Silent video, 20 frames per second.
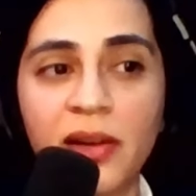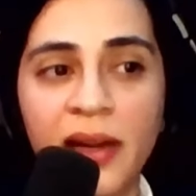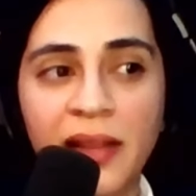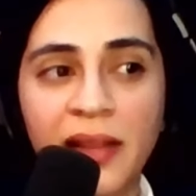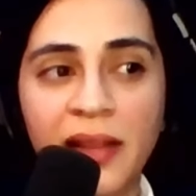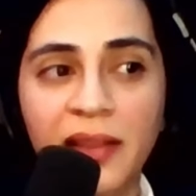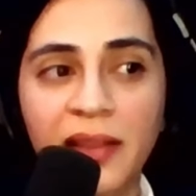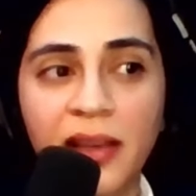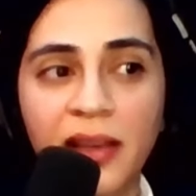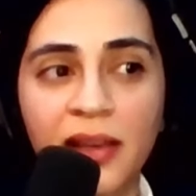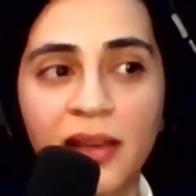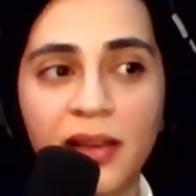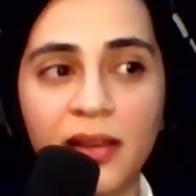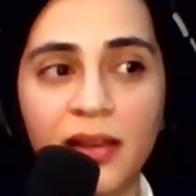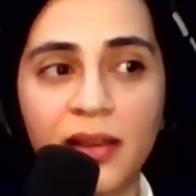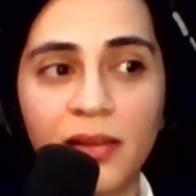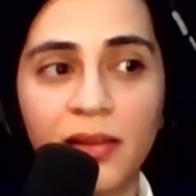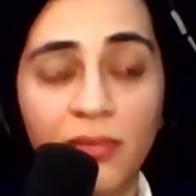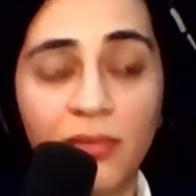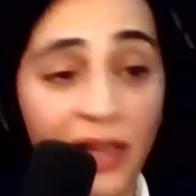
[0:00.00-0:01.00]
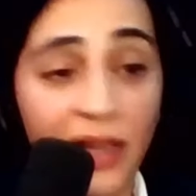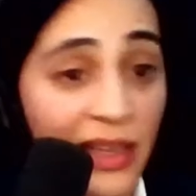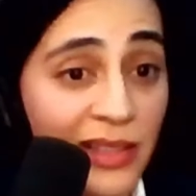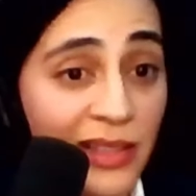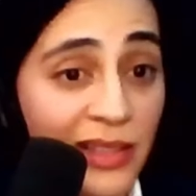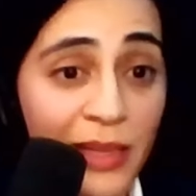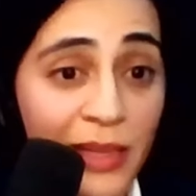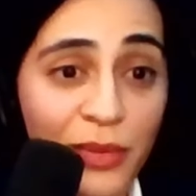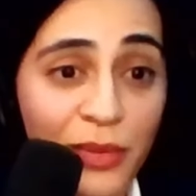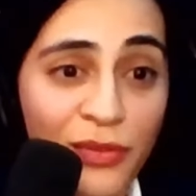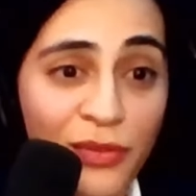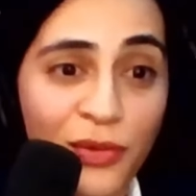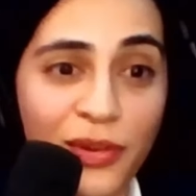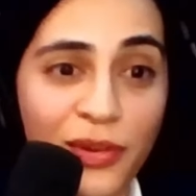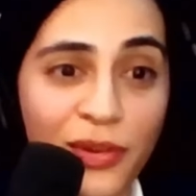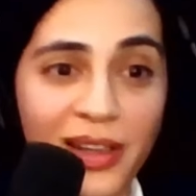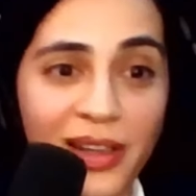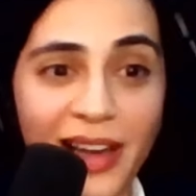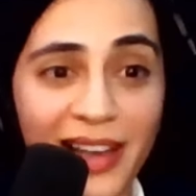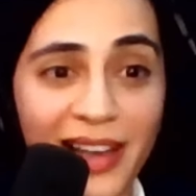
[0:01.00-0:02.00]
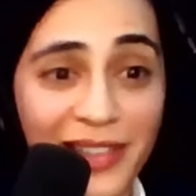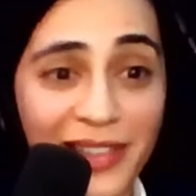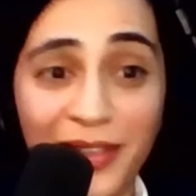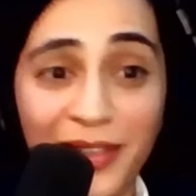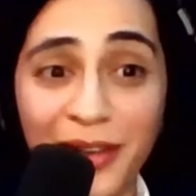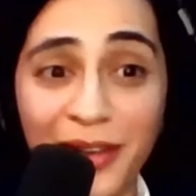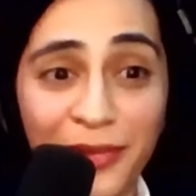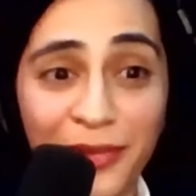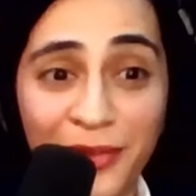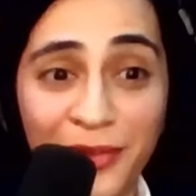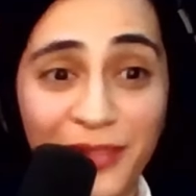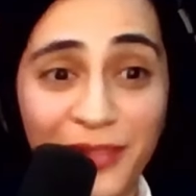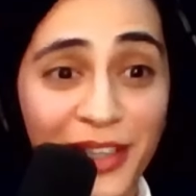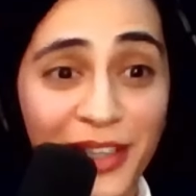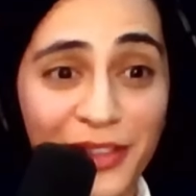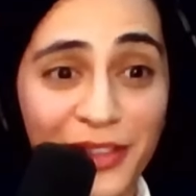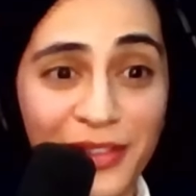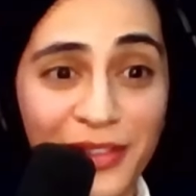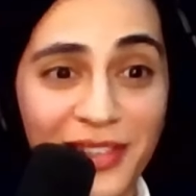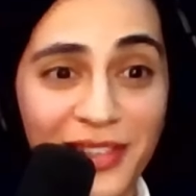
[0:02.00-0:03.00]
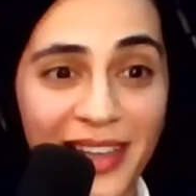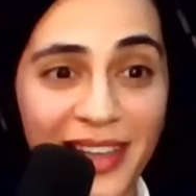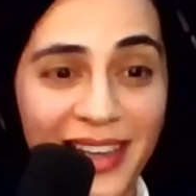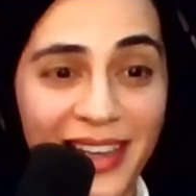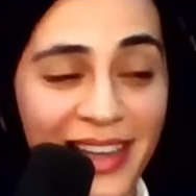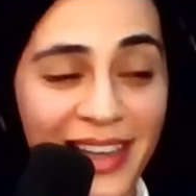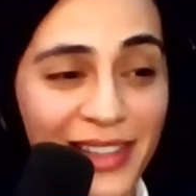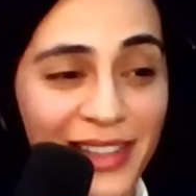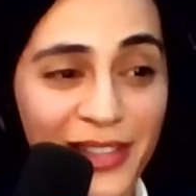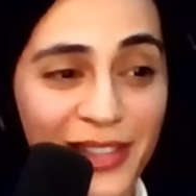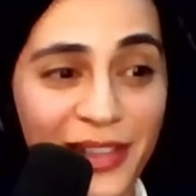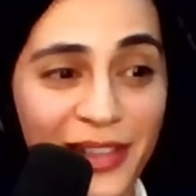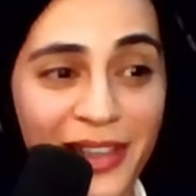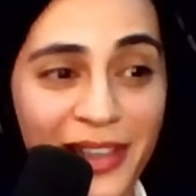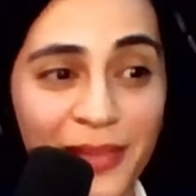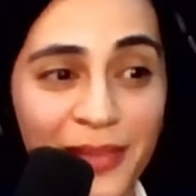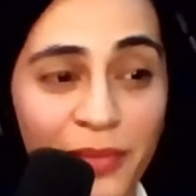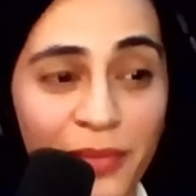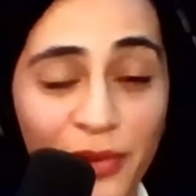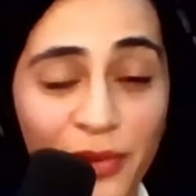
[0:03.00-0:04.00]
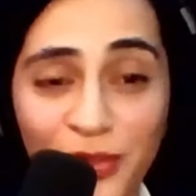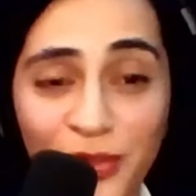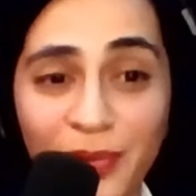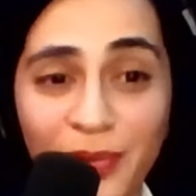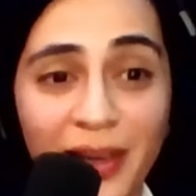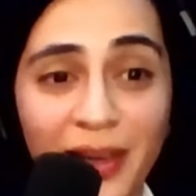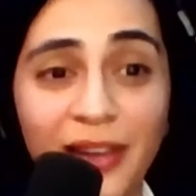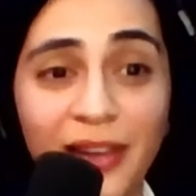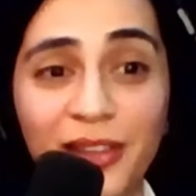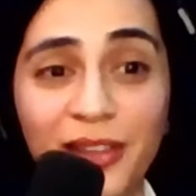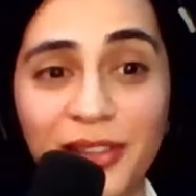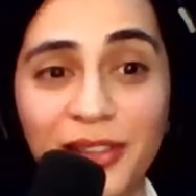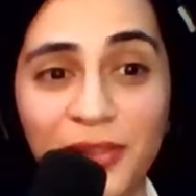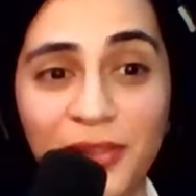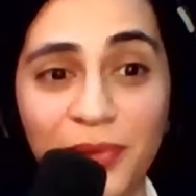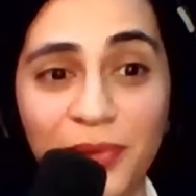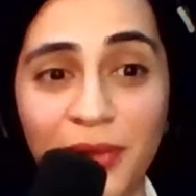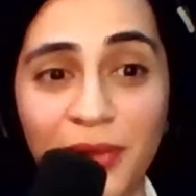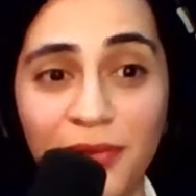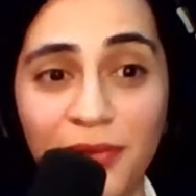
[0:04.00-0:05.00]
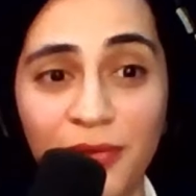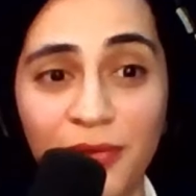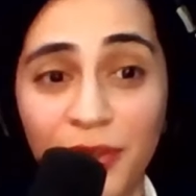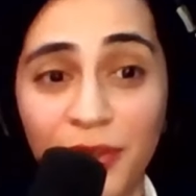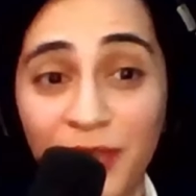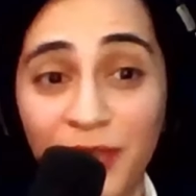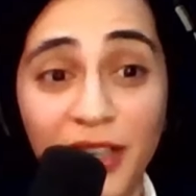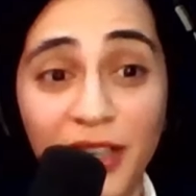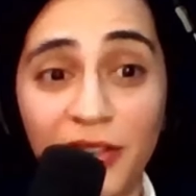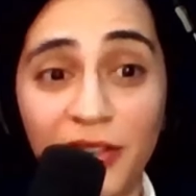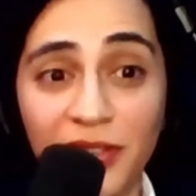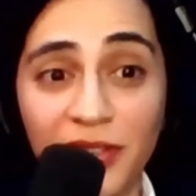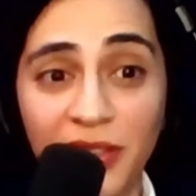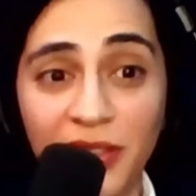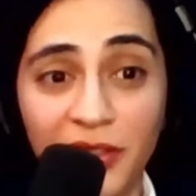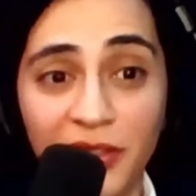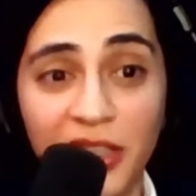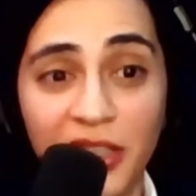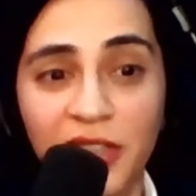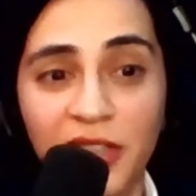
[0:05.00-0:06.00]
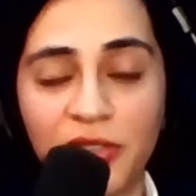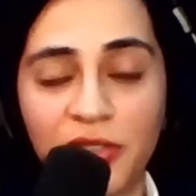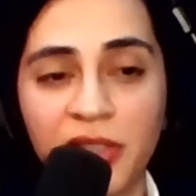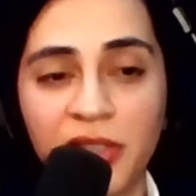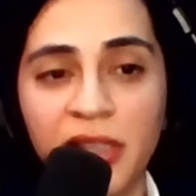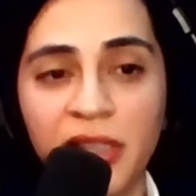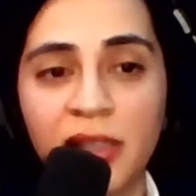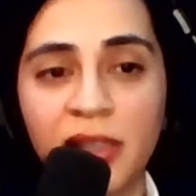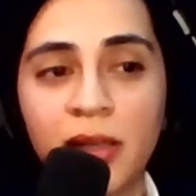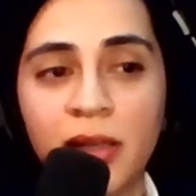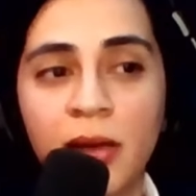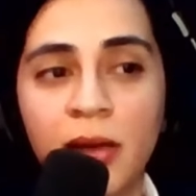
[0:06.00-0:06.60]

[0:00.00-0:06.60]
And I think, like I said before, I started with videos, and I started most of my learnings with videos and on the internet.